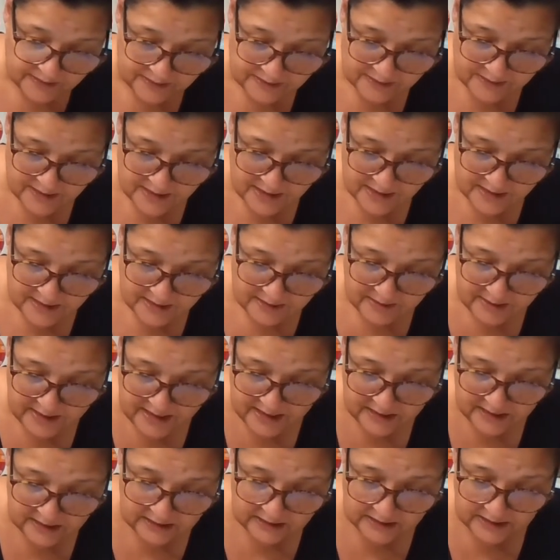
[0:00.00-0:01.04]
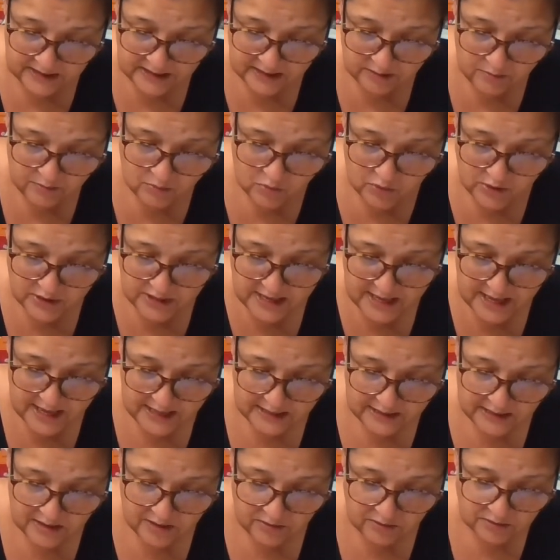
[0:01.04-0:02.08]
I added a little more
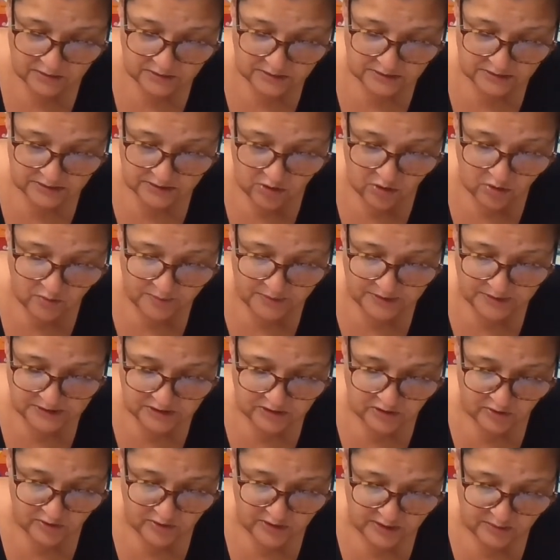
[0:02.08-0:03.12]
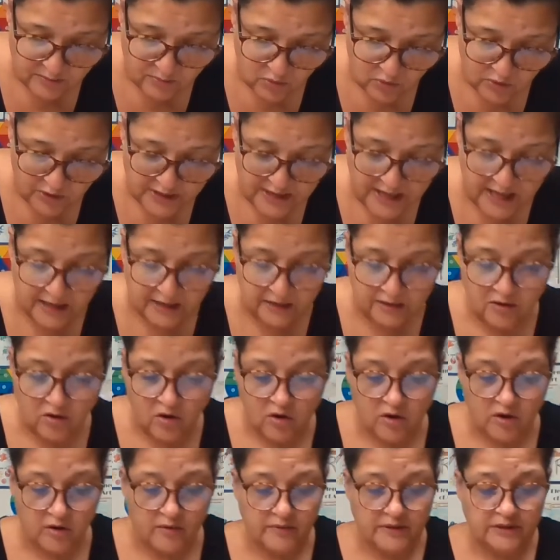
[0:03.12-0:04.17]
yellow to hope it's turning more
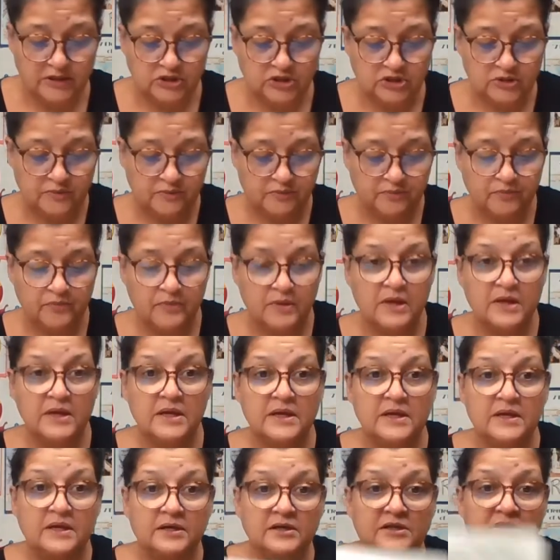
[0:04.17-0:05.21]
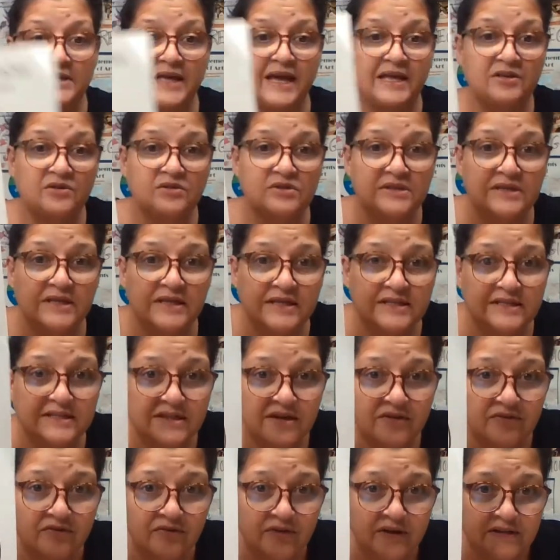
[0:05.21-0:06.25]
orange. Can you see a
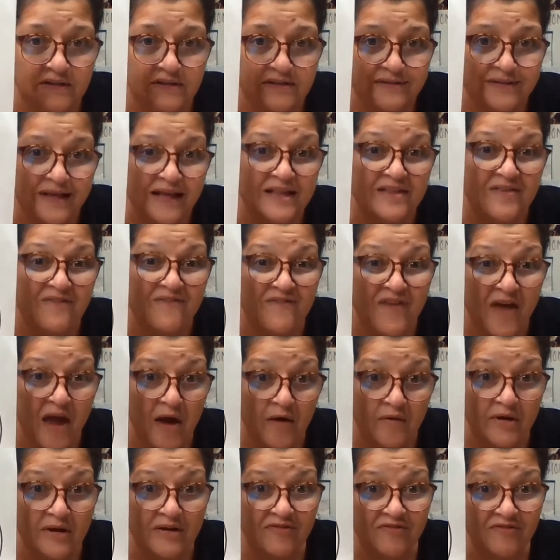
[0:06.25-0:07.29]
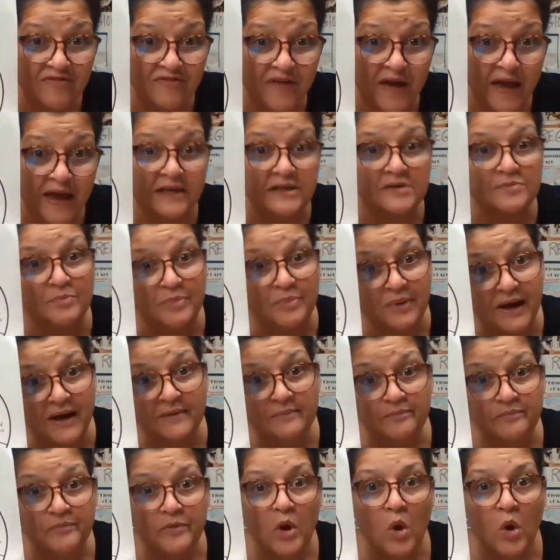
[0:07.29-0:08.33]
difference? It's very faint, but
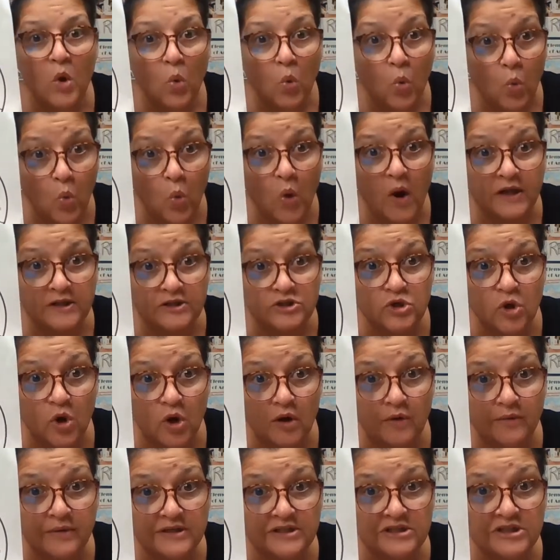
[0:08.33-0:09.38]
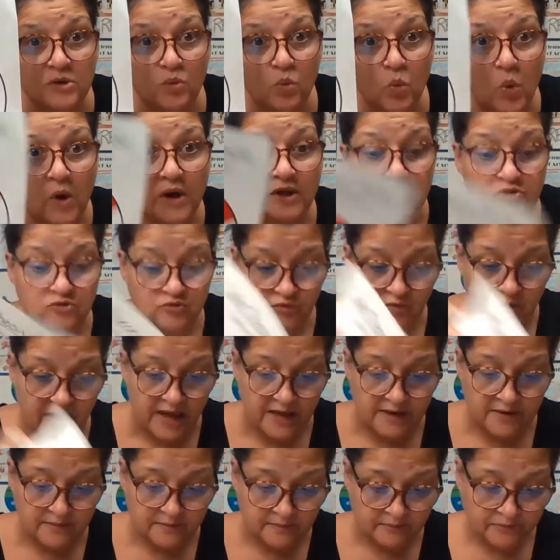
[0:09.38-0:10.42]
one's orange and one's red.
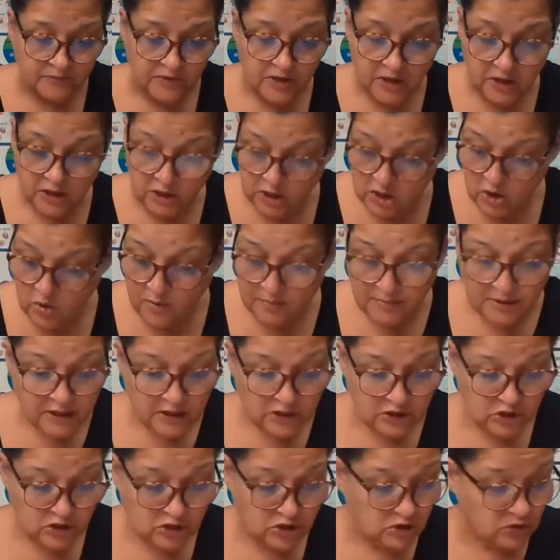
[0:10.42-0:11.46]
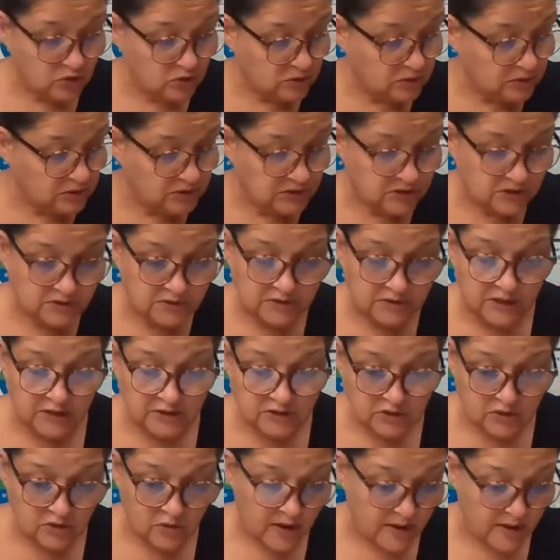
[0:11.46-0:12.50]
You know what I'm going to do, just
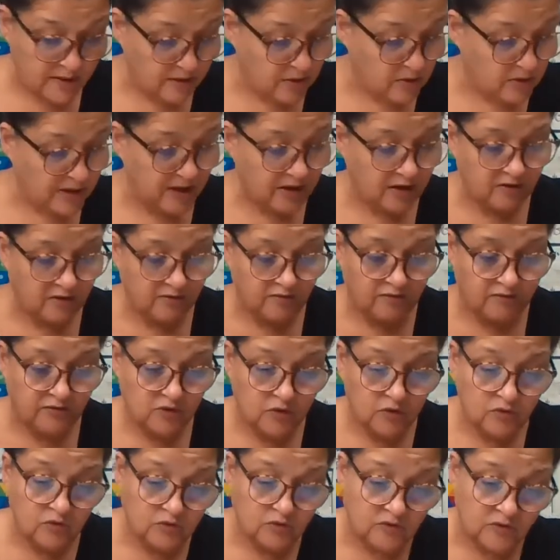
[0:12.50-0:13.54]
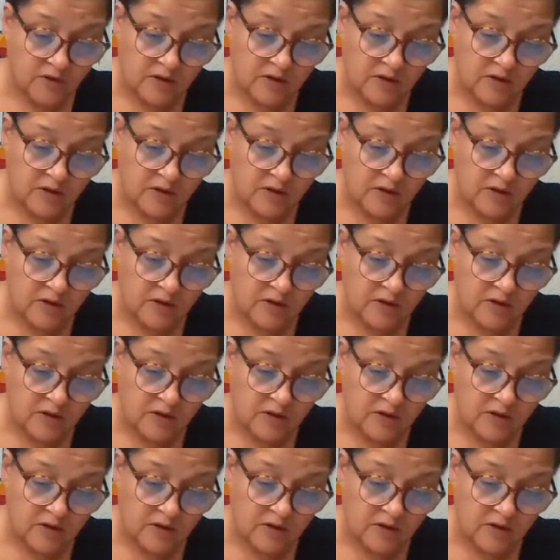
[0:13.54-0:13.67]
so I don't get confused?